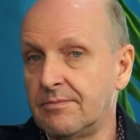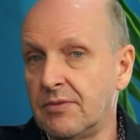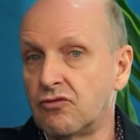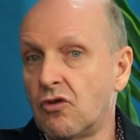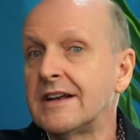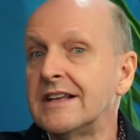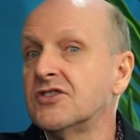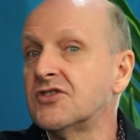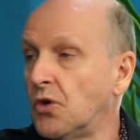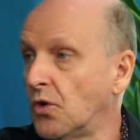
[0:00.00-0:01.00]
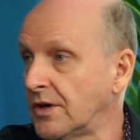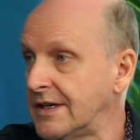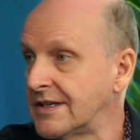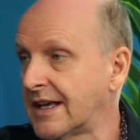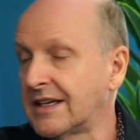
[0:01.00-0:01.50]
writing
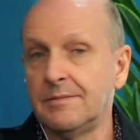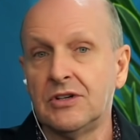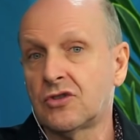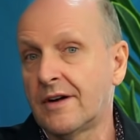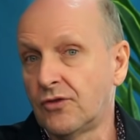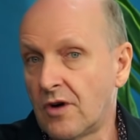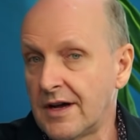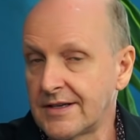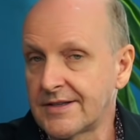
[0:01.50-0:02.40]
stories. They could be travel writers.